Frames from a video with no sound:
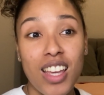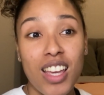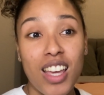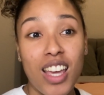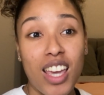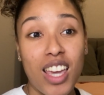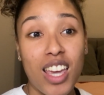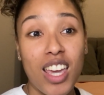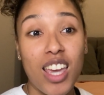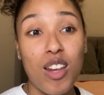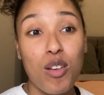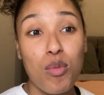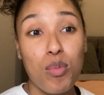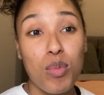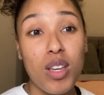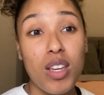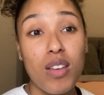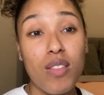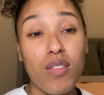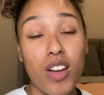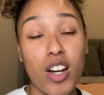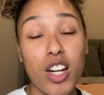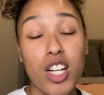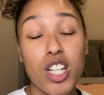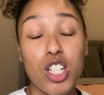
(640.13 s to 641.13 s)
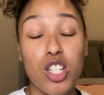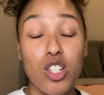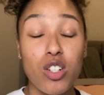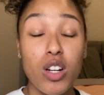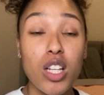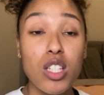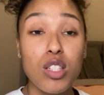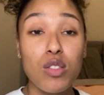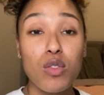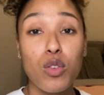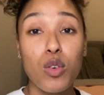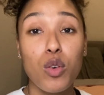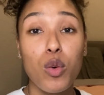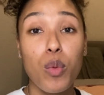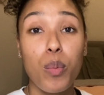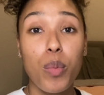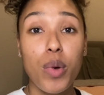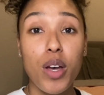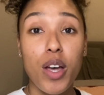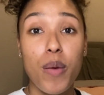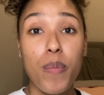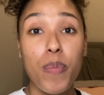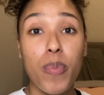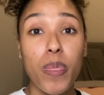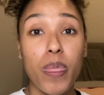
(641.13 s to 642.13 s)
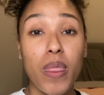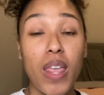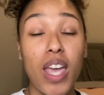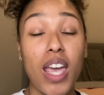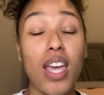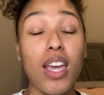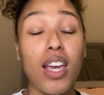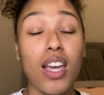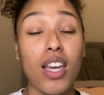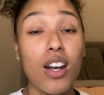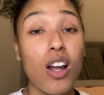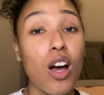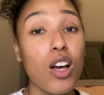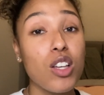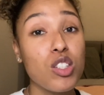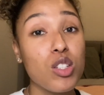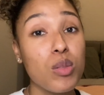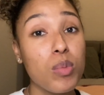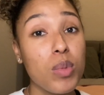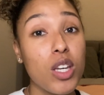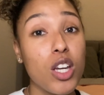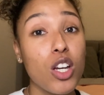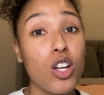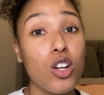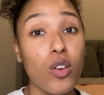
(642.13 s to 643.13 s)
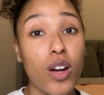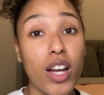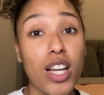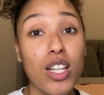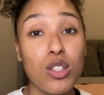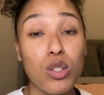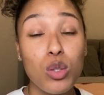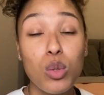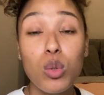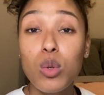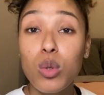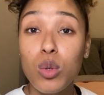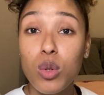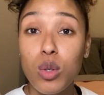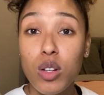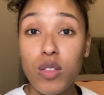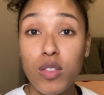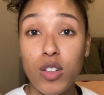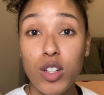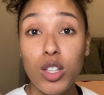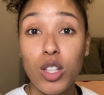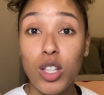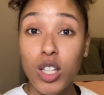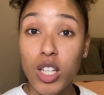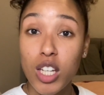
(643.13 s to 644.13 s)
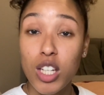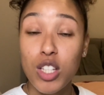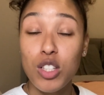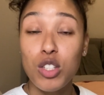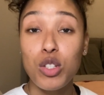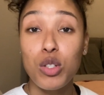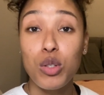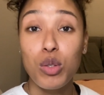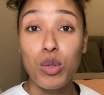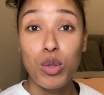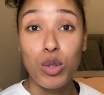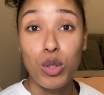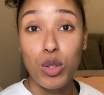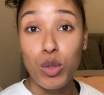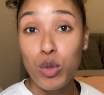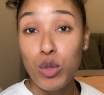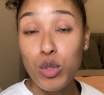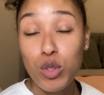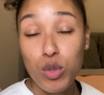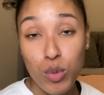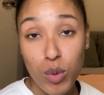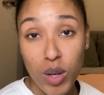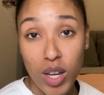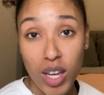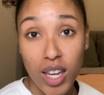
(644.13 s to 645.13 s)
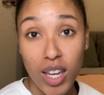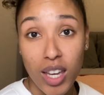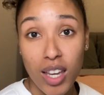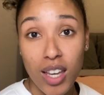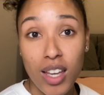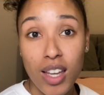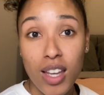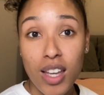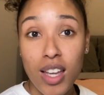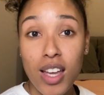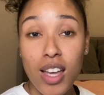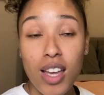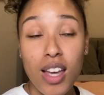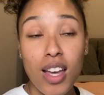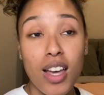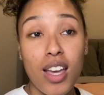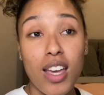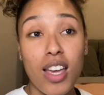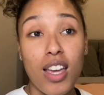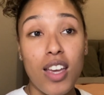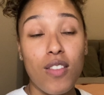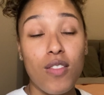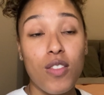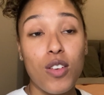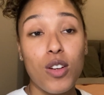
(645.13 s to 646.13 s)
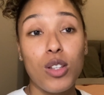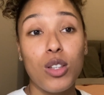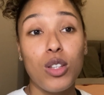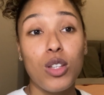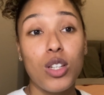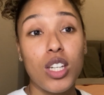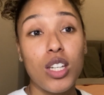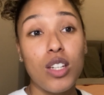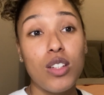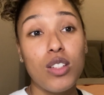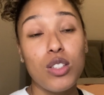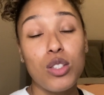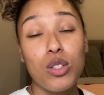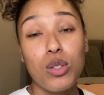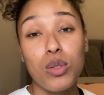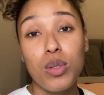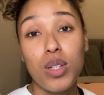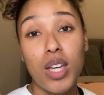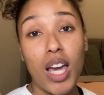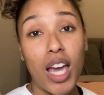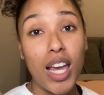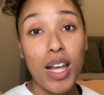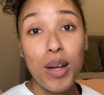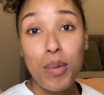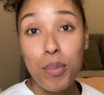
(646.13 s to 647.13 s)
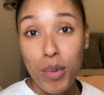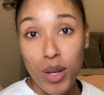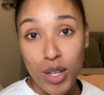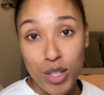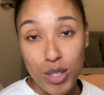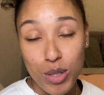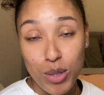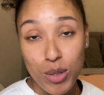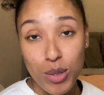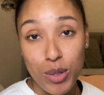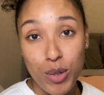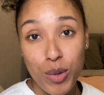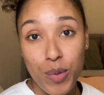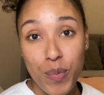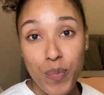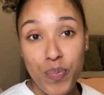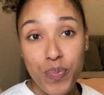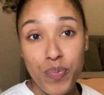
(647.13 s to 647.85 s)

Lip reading: It can be very stressful, but it can also be a great tool if you're looking to lose weight, if you're looking to gain muscle.